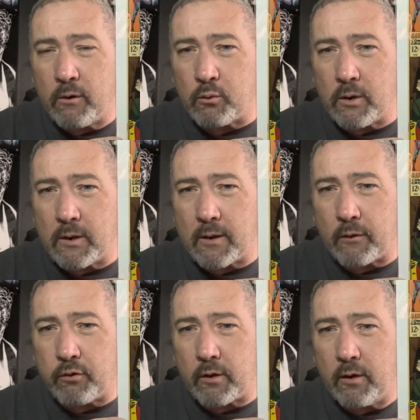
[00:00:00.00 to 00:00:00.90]
Really
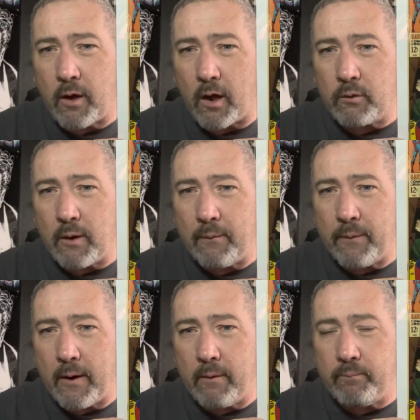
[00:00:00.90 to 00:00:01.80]
nice looking color right
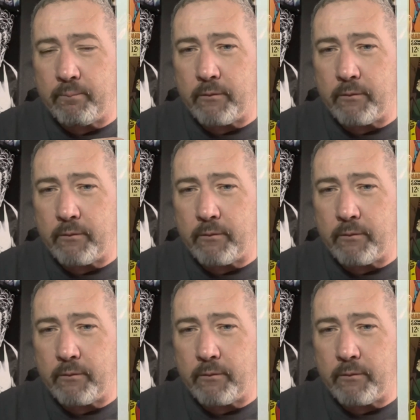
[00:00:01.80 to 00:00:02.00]
there.